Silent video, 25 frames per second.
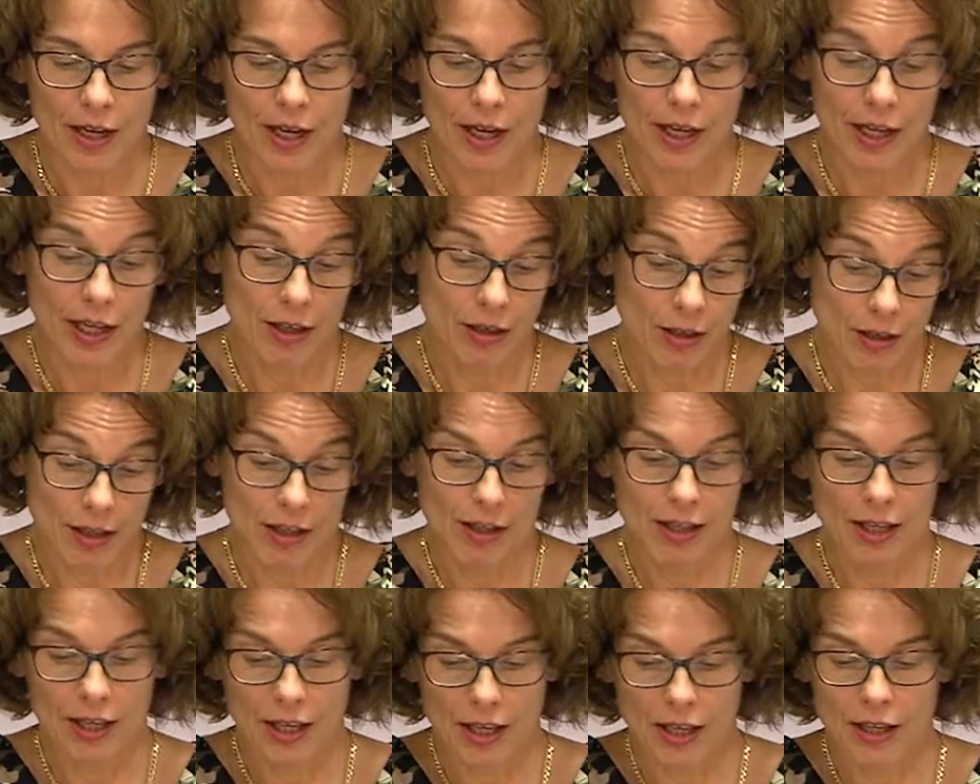and I got
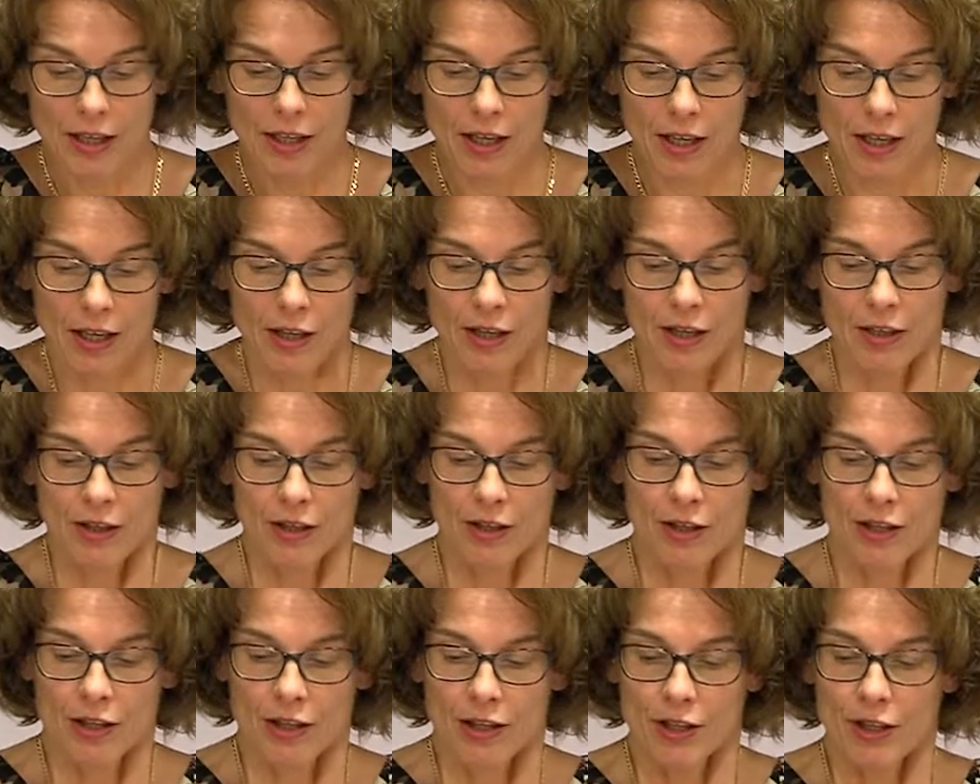it again,
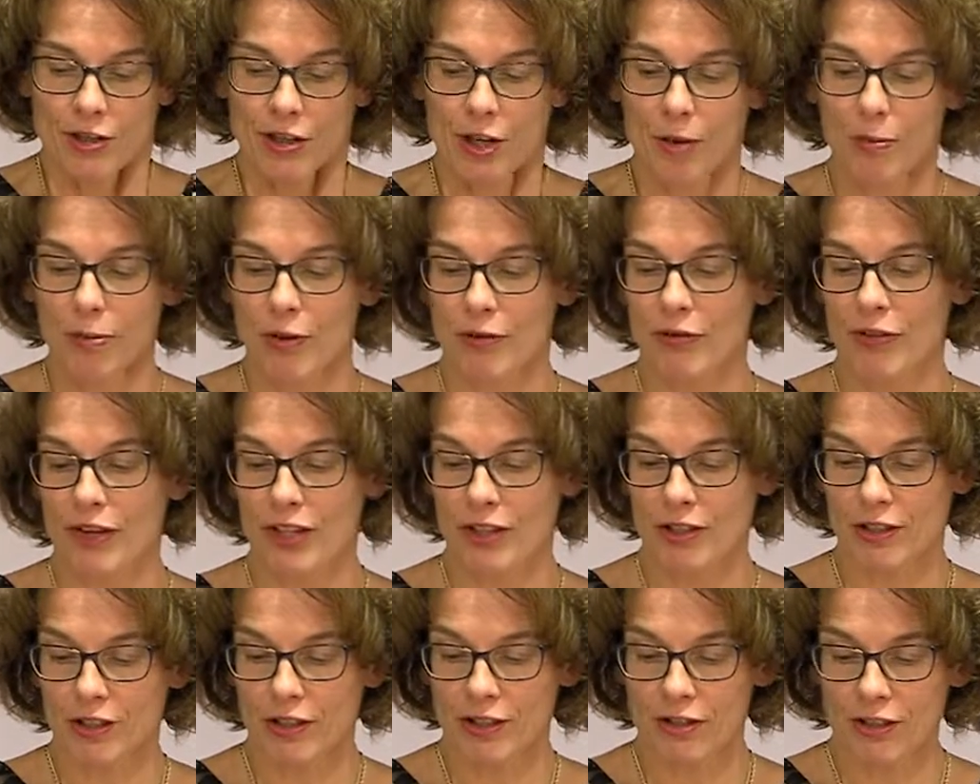some
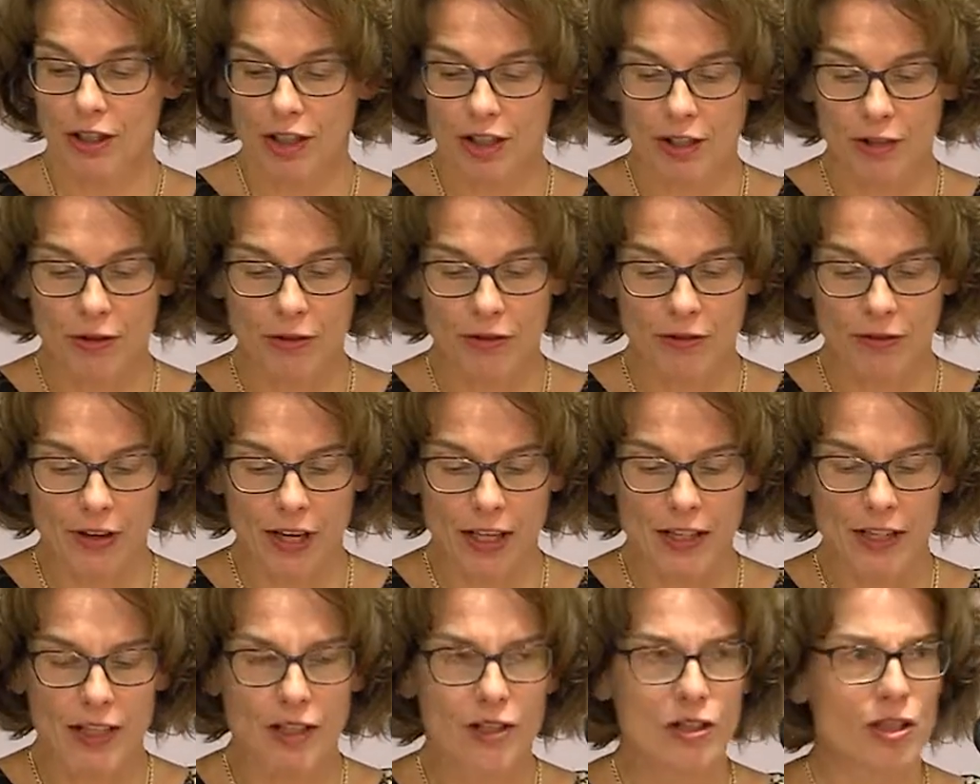professors started to
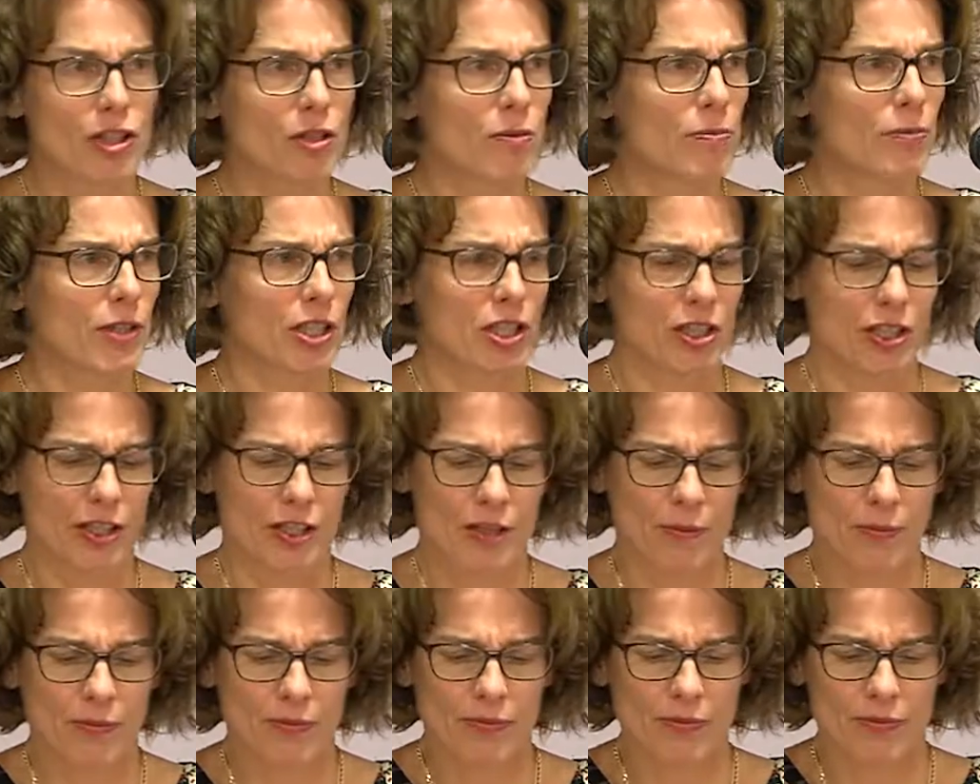find this
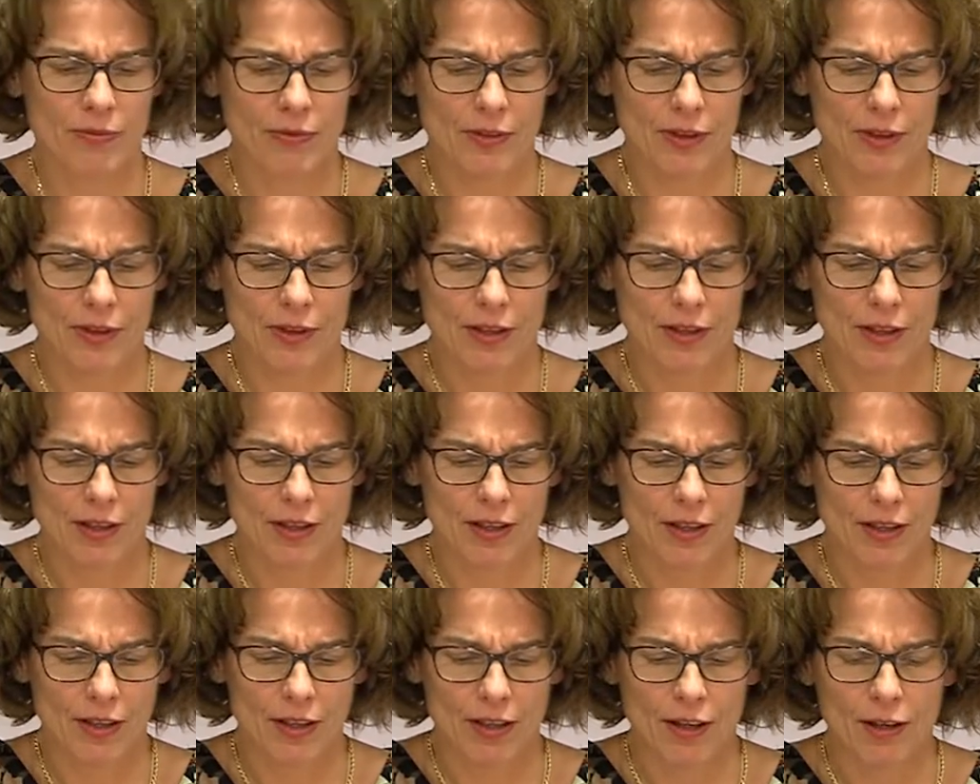suspicious.
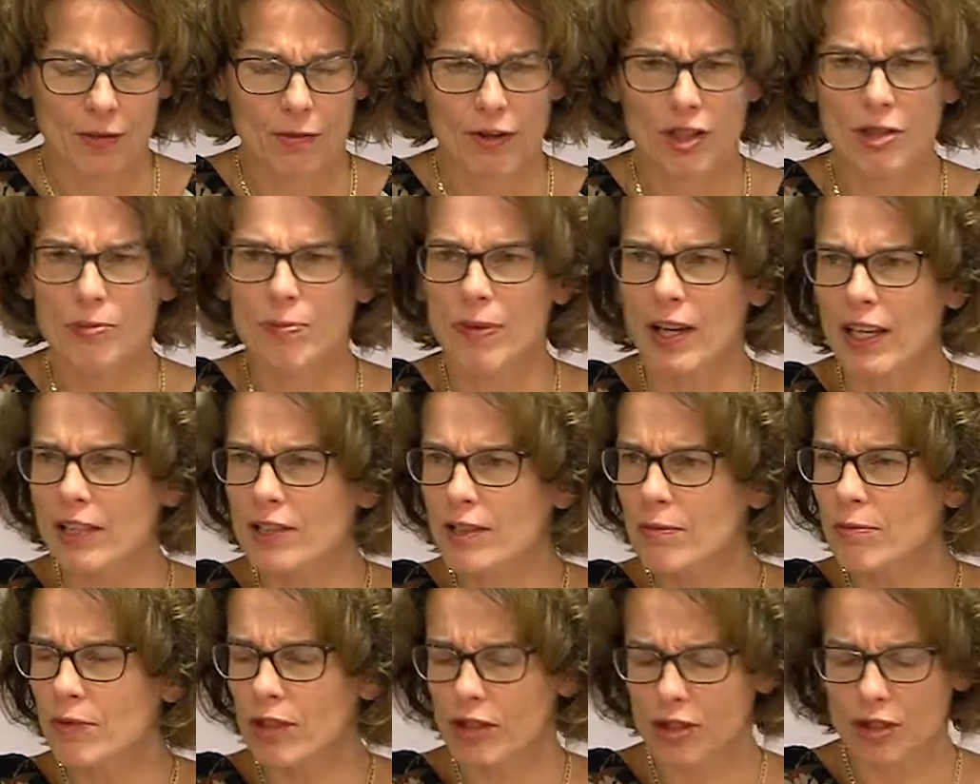Was
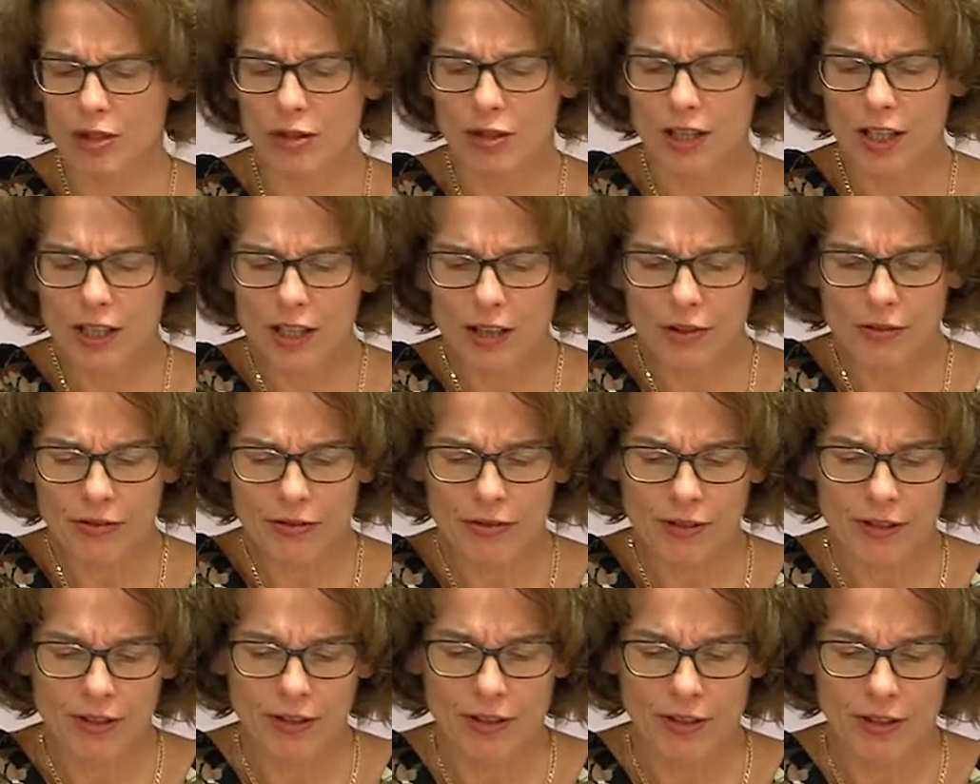Belgium not good enough?
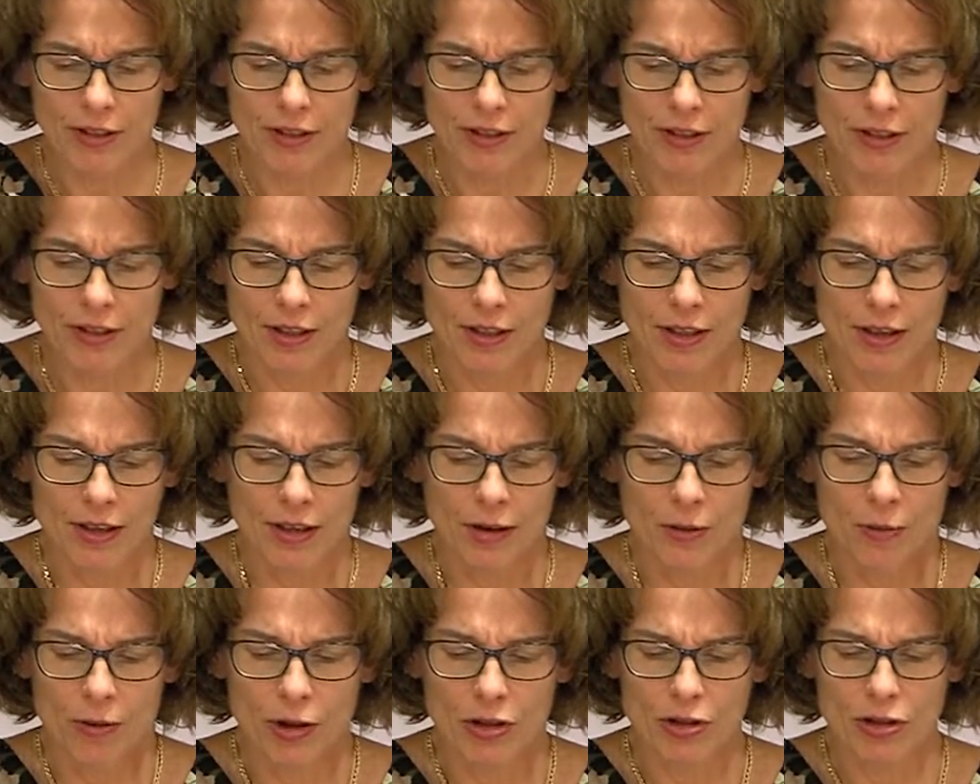
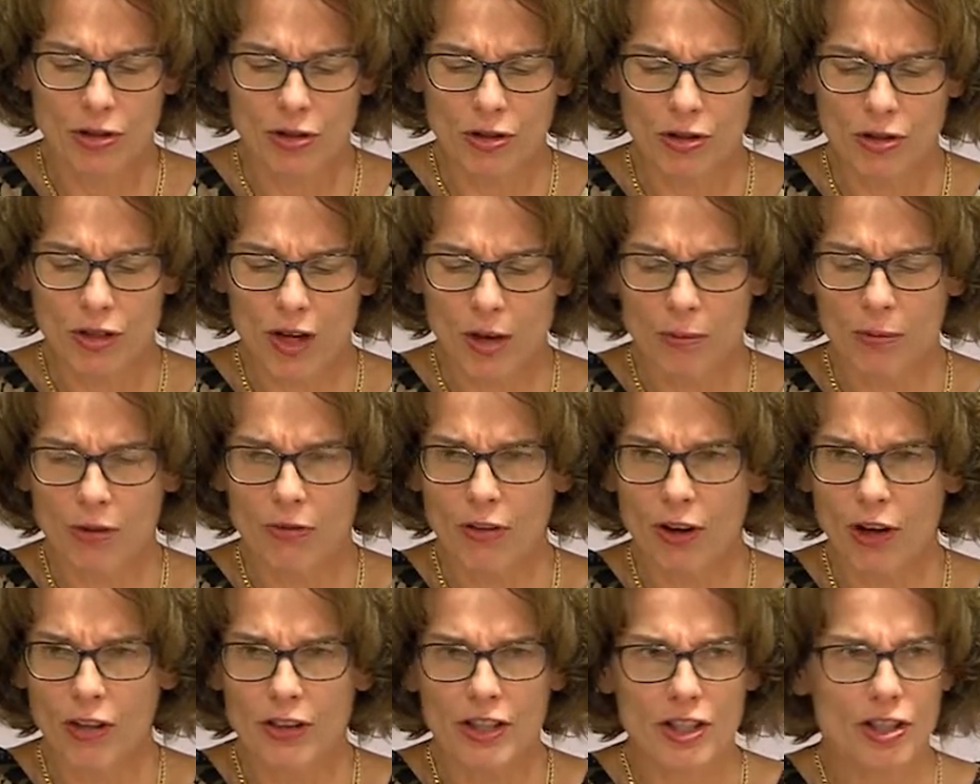What should come
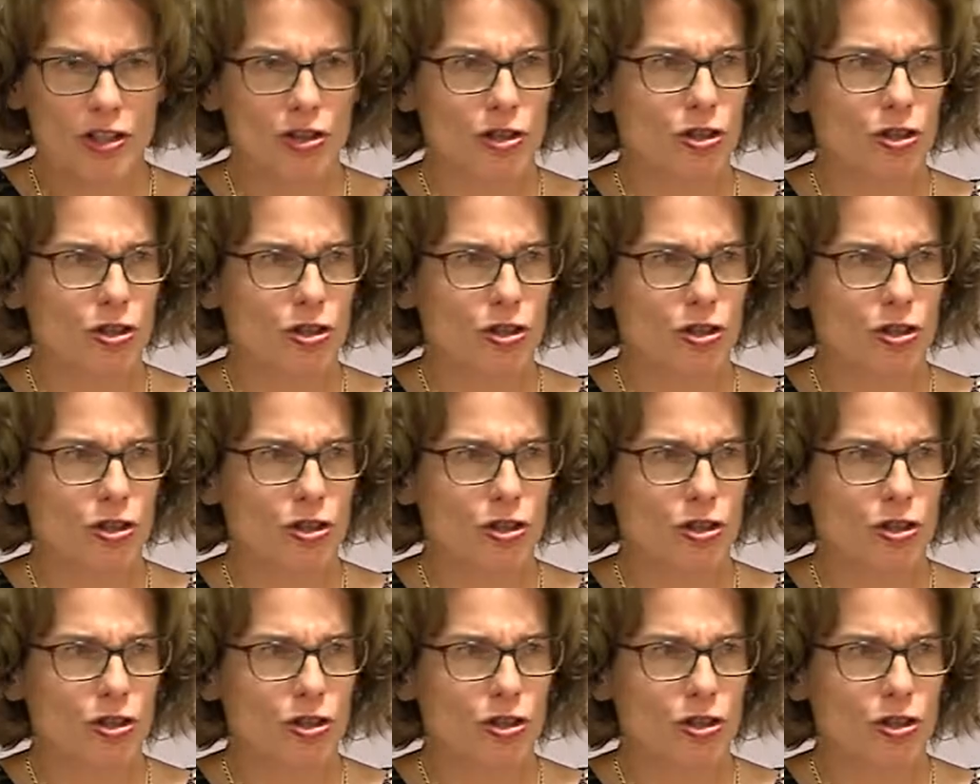of all this